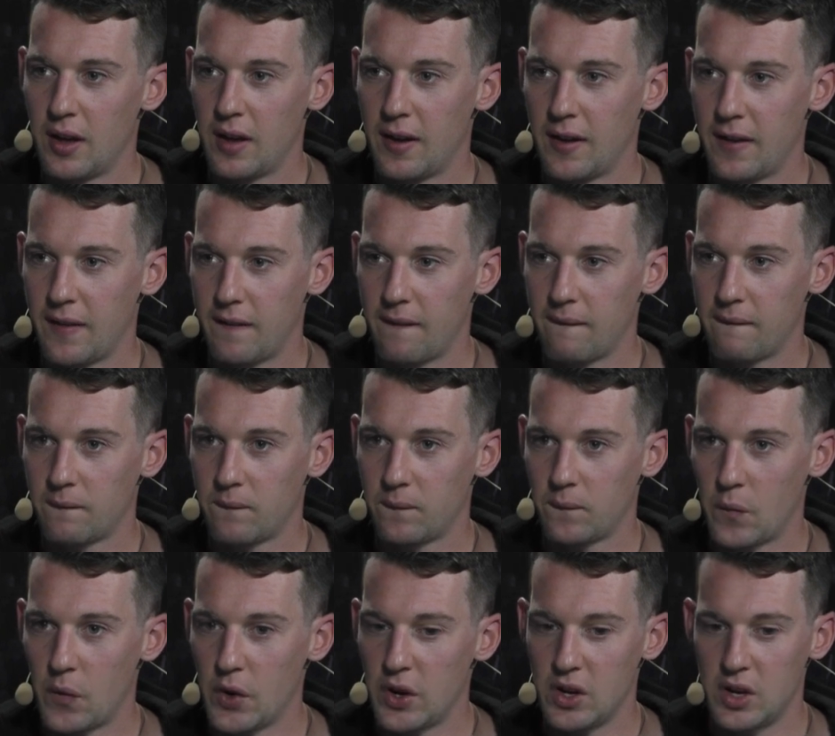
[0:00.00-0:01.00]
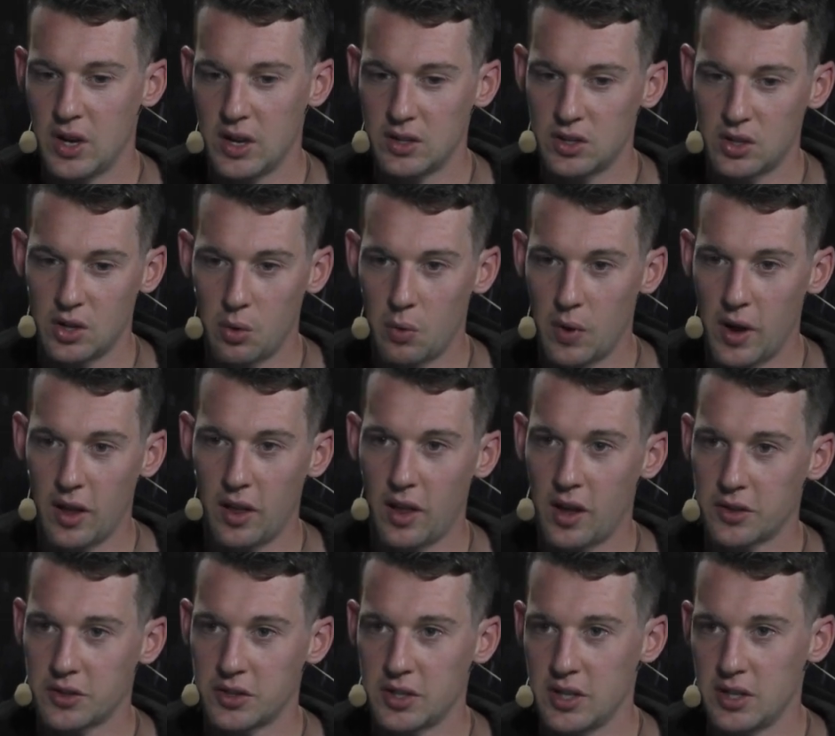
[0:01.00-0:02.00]
When you did so well
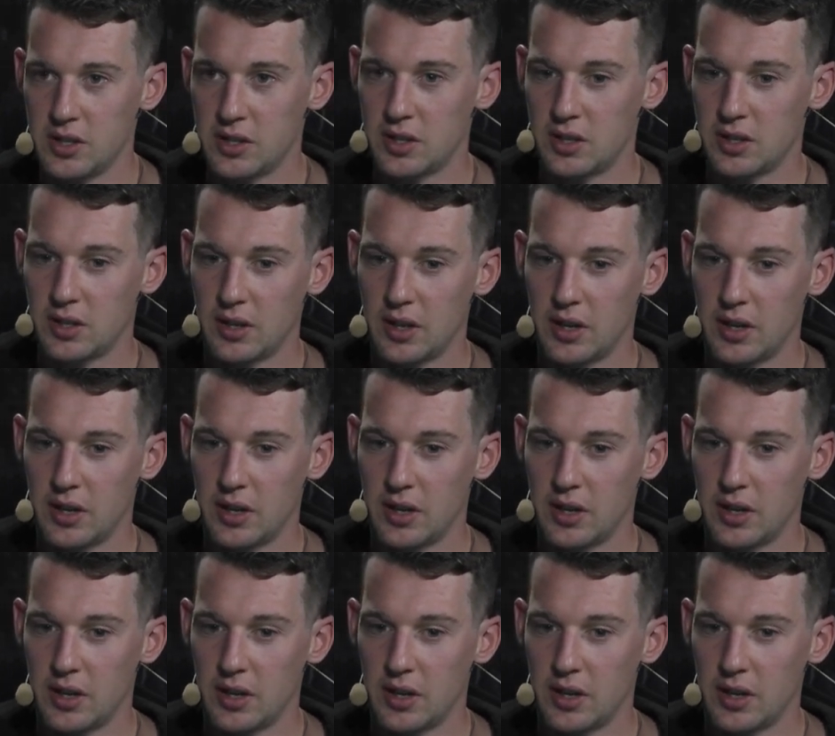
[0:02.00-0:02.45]
all season,